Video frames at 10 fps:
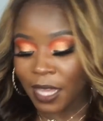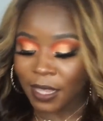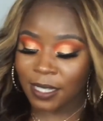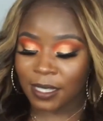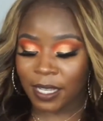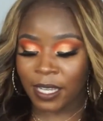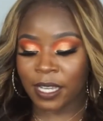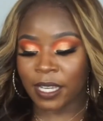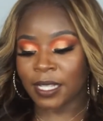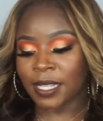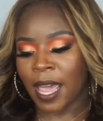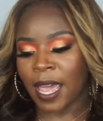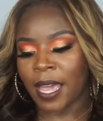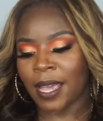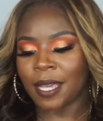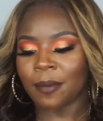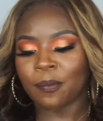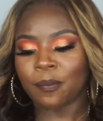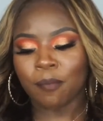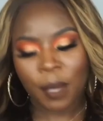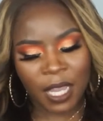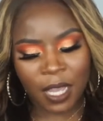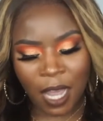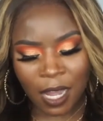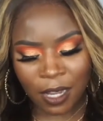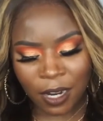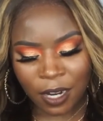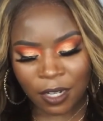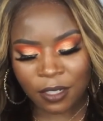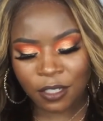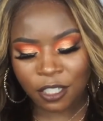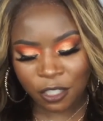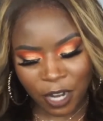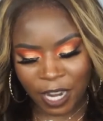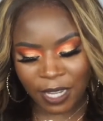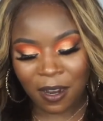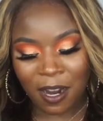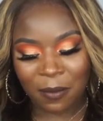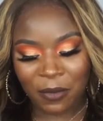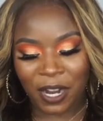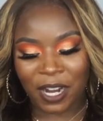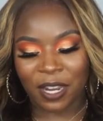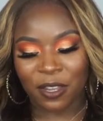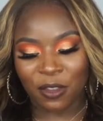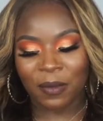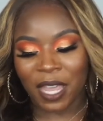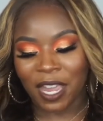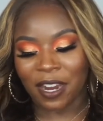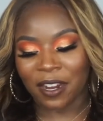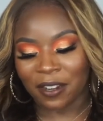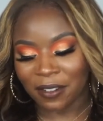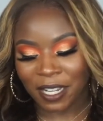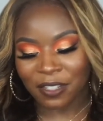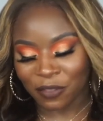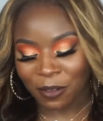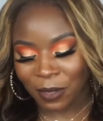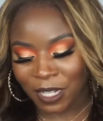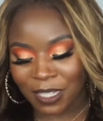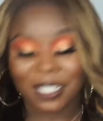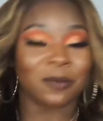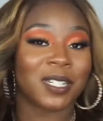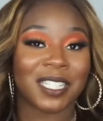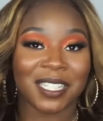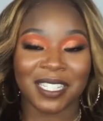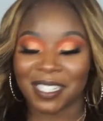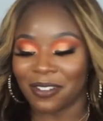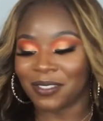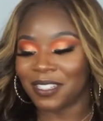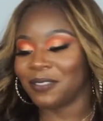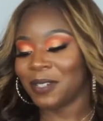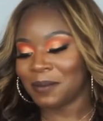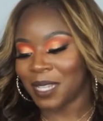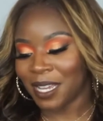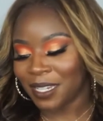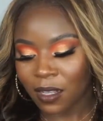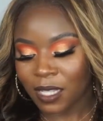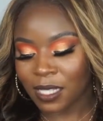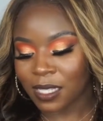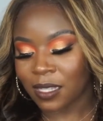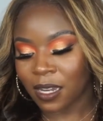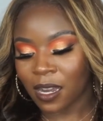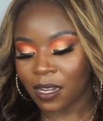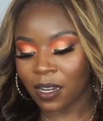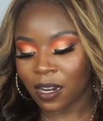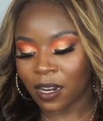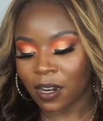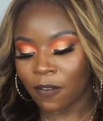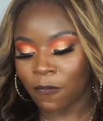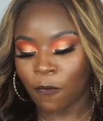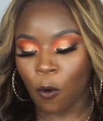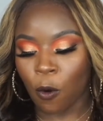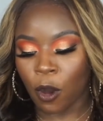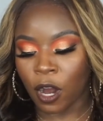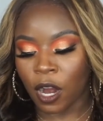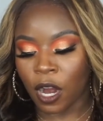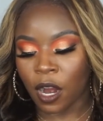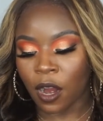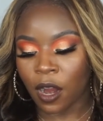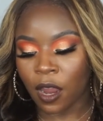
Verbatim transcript: This is a pea color, straight, ombre, human hair, lace front This is what it says on the website. This is the color 4